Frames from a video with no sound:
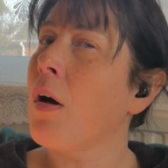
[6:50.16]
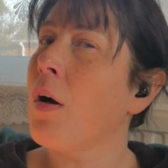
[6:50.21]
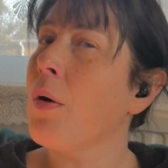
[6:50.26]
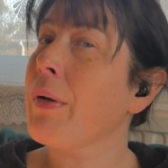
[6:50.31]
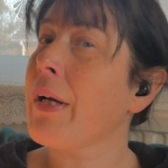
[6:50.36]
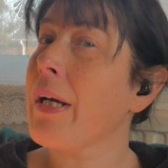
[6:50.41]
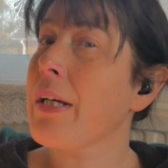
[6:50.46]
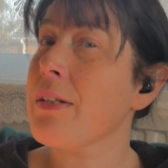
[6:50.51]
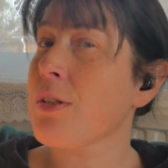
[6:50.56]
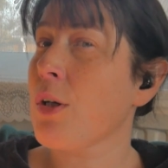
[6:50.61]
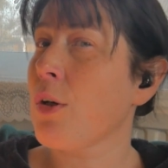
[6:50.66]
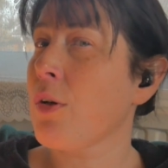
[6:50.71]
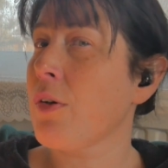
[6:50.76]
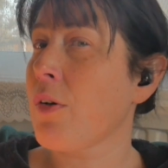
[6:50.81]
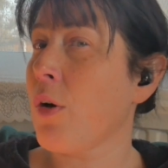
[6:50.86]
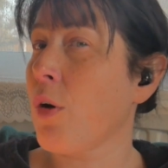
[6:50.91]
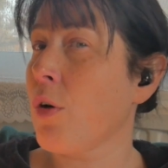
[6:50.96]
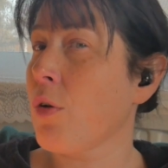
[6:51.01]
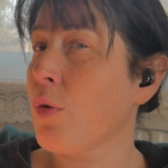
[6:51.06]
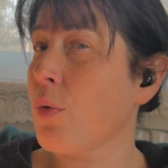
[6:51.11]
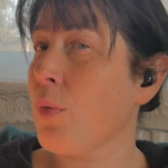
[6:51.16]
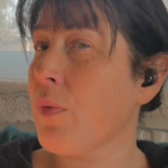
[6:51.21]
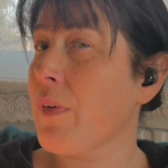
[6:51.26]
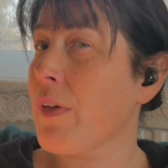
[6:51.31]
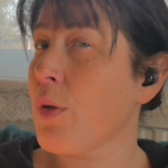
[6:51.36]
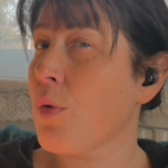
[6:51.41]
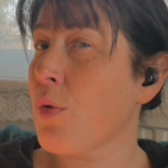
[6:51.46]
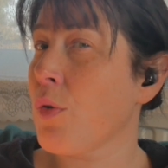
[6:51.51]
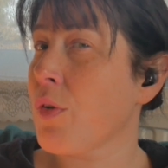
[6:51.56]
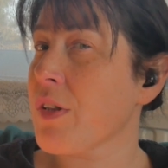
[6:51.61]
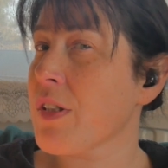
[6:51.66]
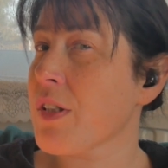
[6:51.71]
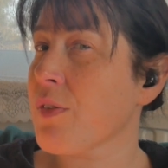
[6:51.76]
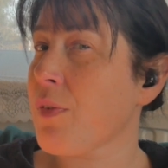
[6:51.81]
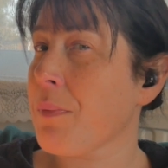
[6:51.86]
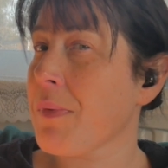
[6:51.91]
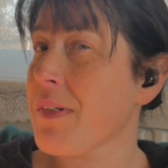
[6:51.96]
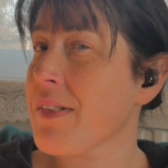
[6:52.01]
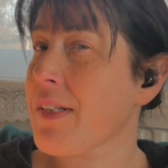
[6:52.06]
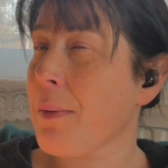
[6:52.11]
Okay, so are all the organs
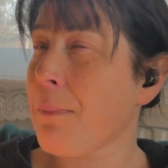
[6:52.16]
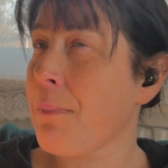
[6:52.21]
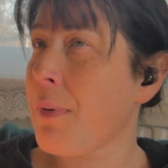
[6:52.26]
from the same